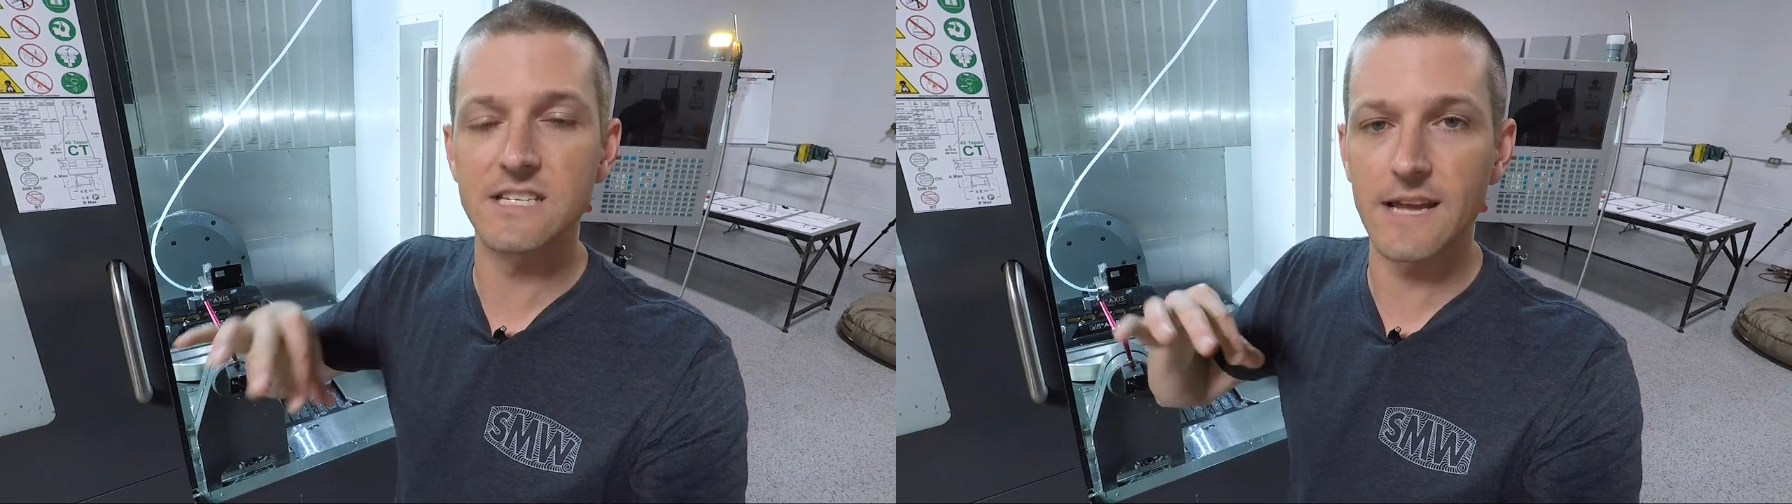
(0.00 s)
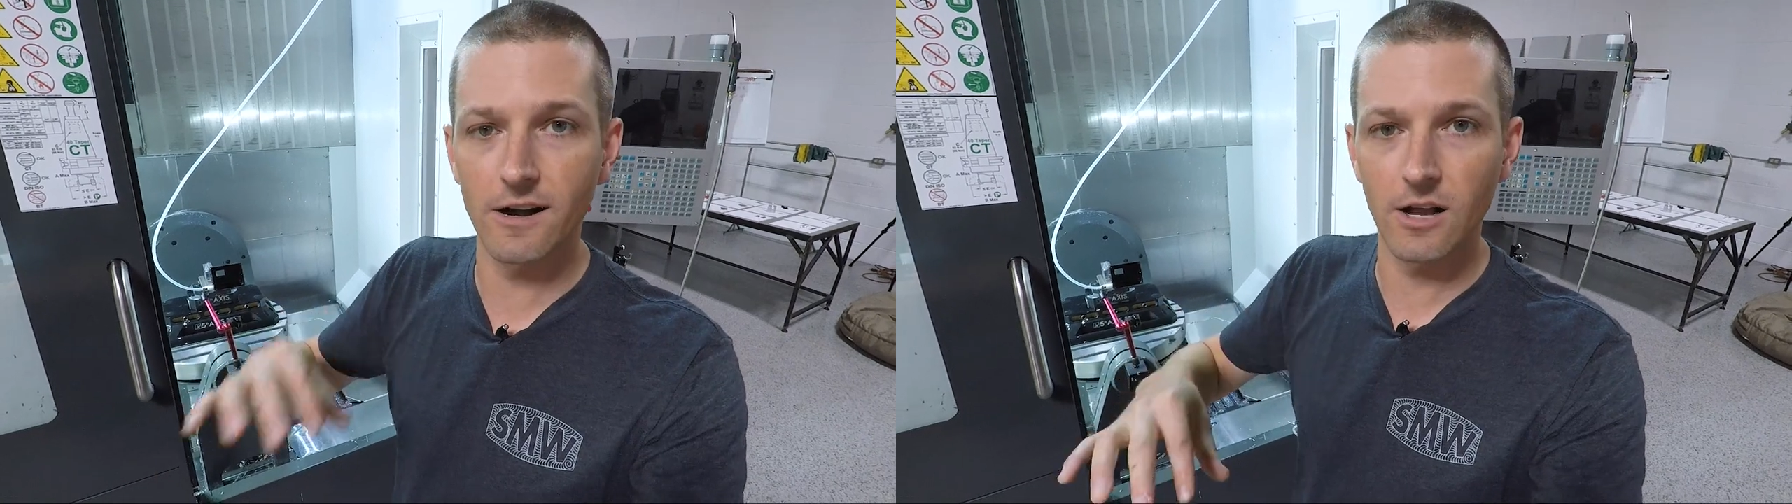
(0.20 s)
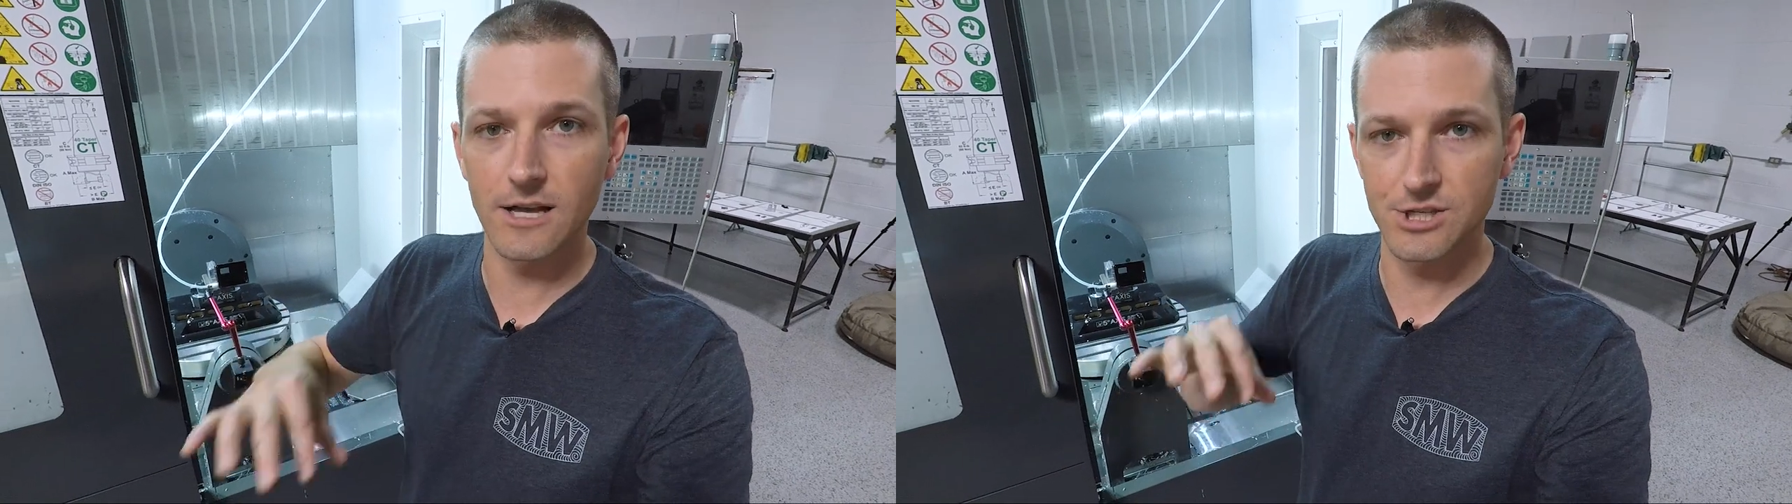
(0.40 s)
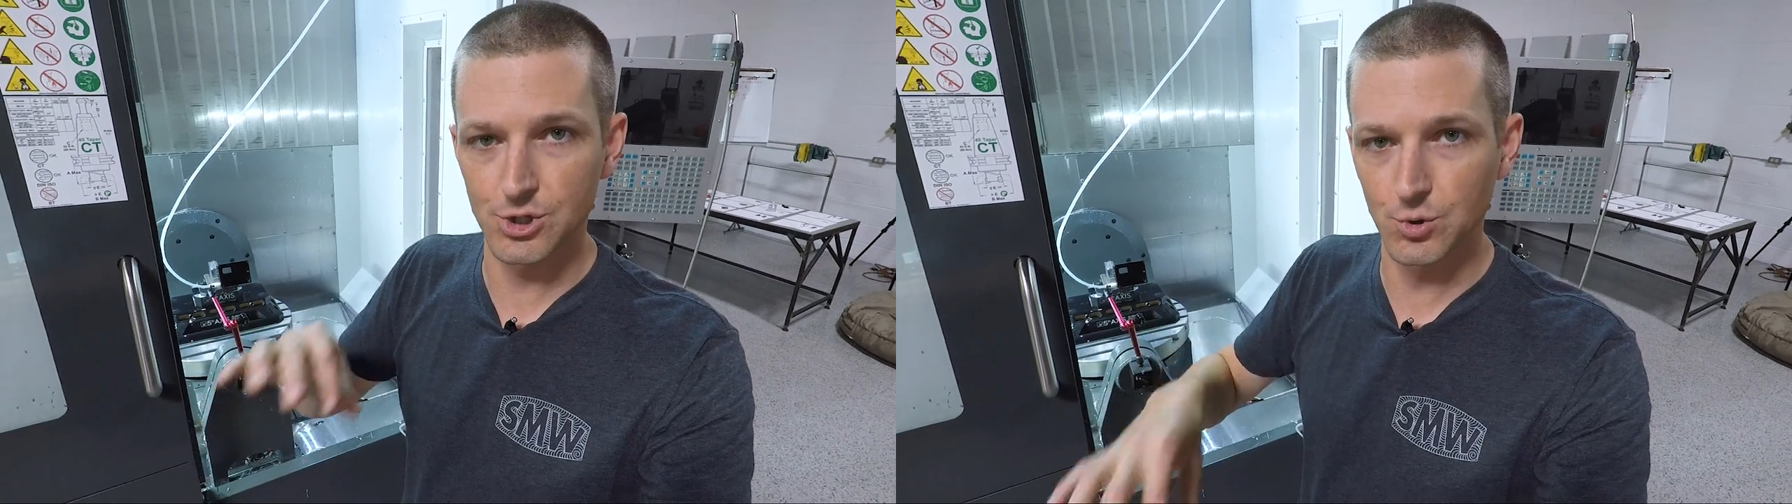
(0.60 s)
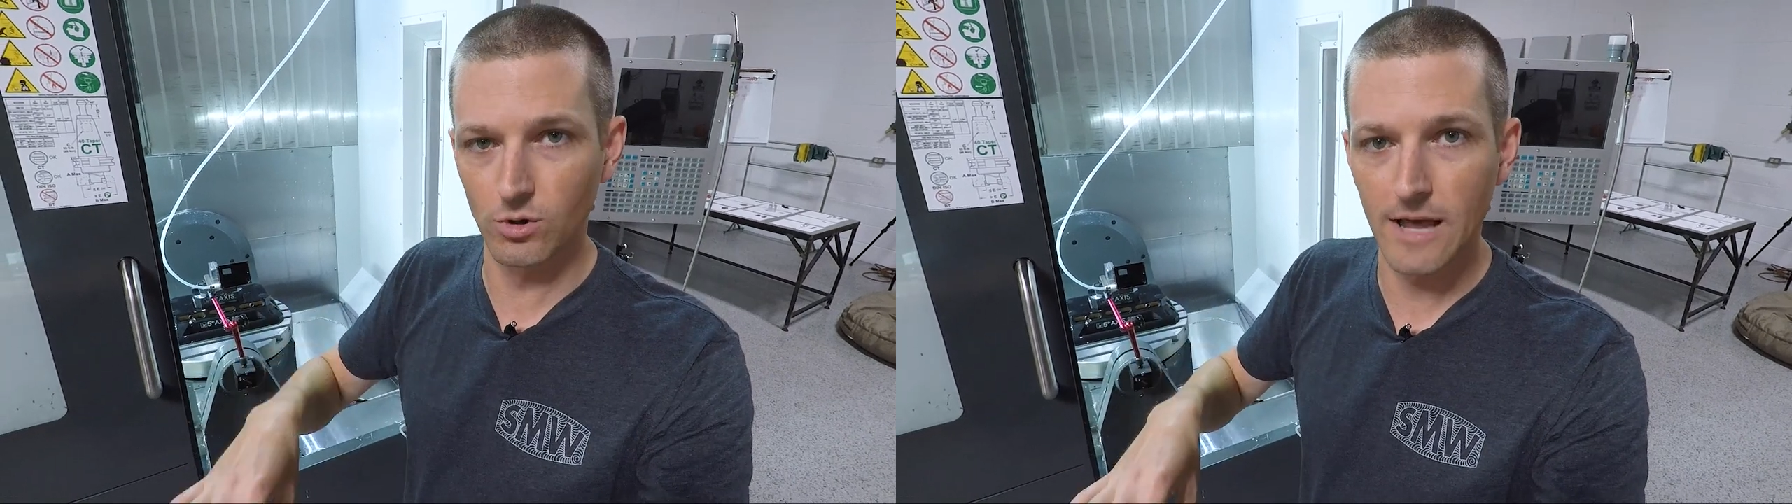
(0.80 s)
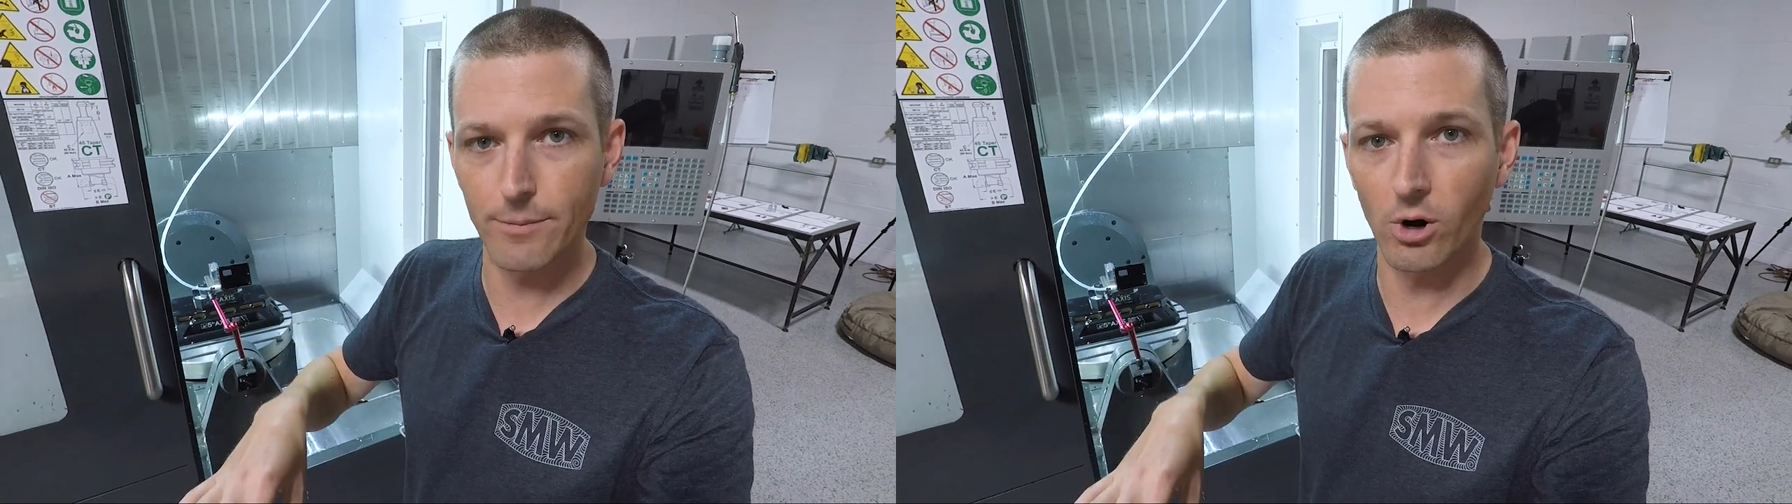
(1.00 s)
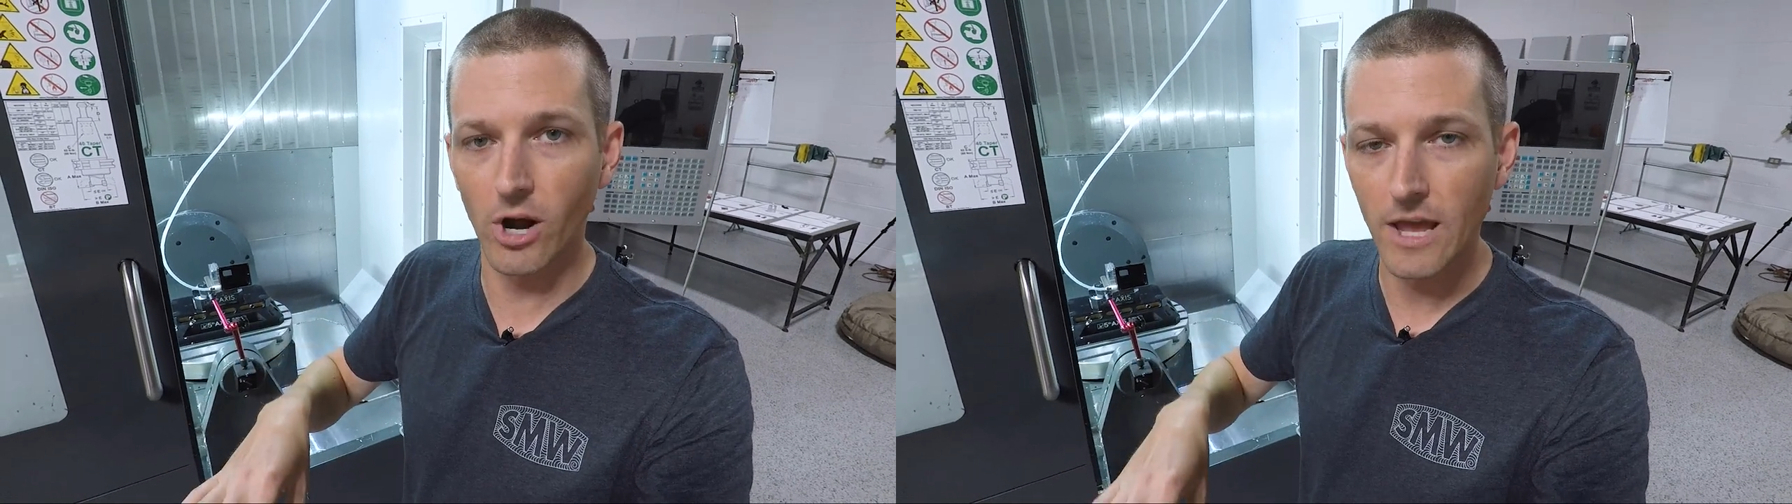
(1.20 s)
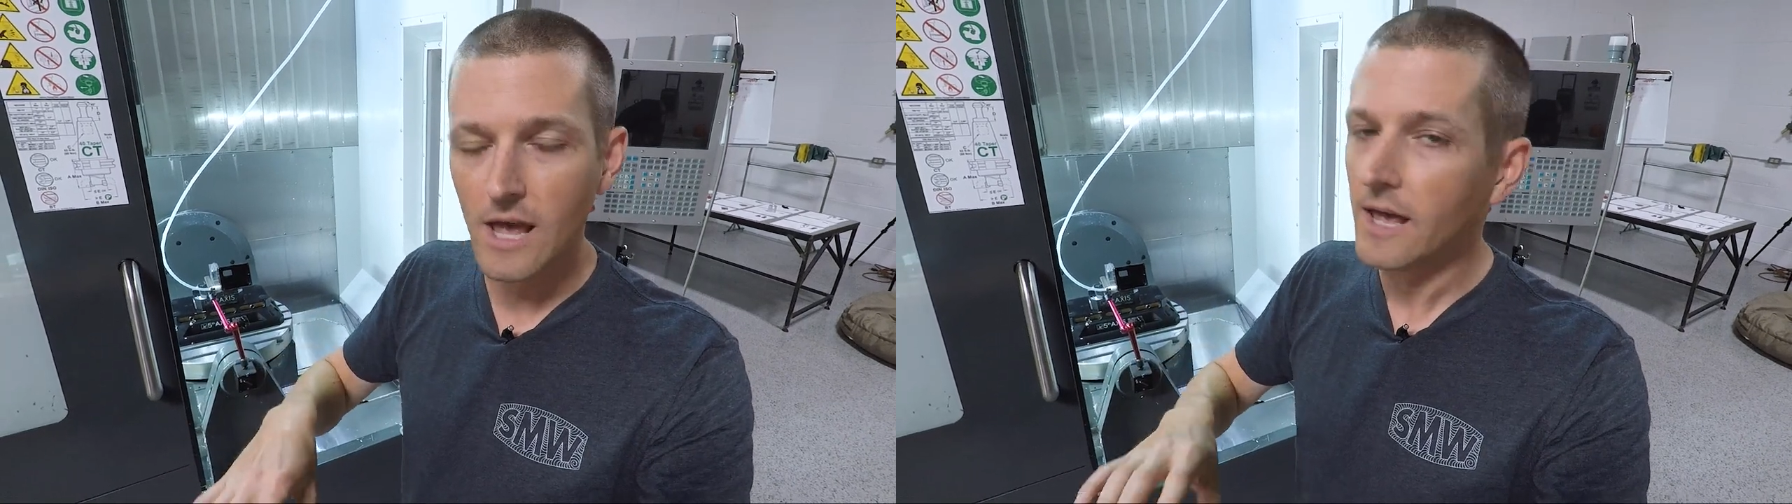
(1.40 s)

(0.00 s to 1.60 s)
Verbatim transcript: standardize the tool library.